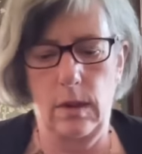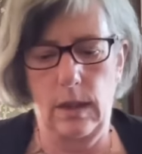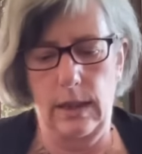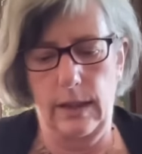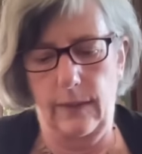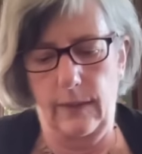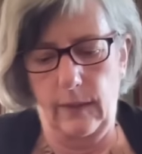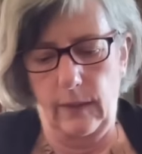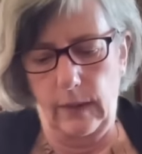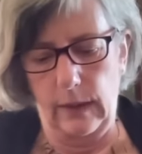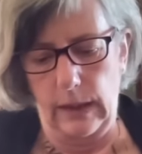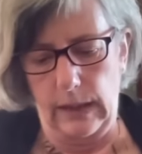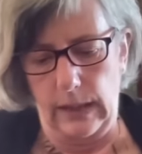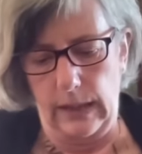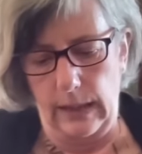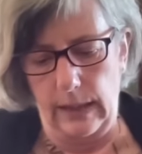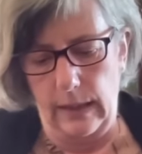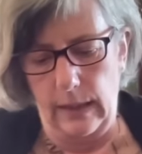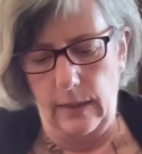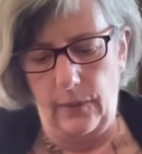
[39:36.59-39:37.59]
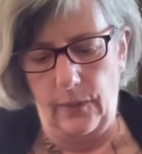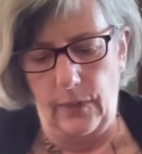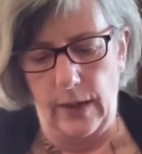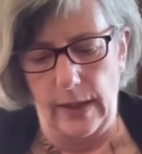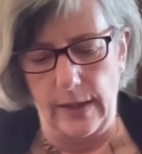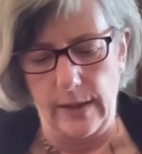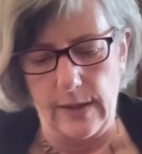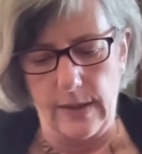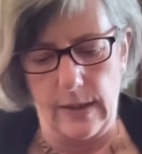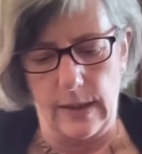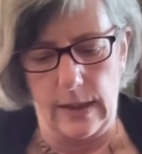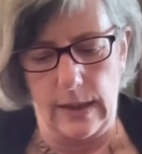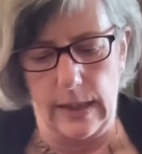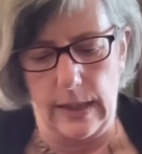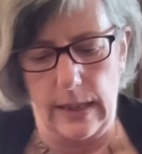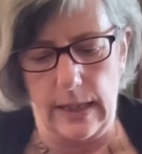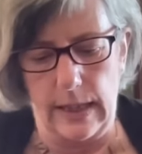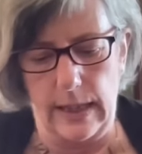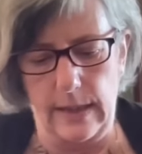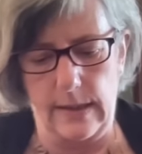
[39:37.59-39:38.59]
Let's see if that's the
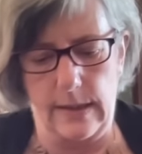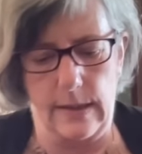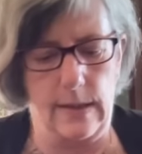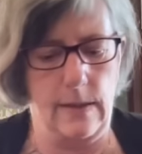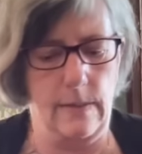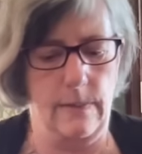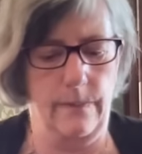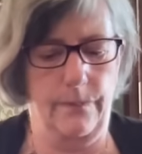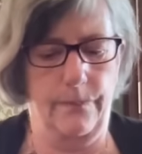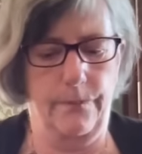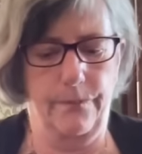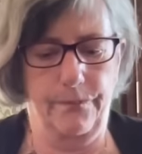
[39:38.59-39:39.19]
case.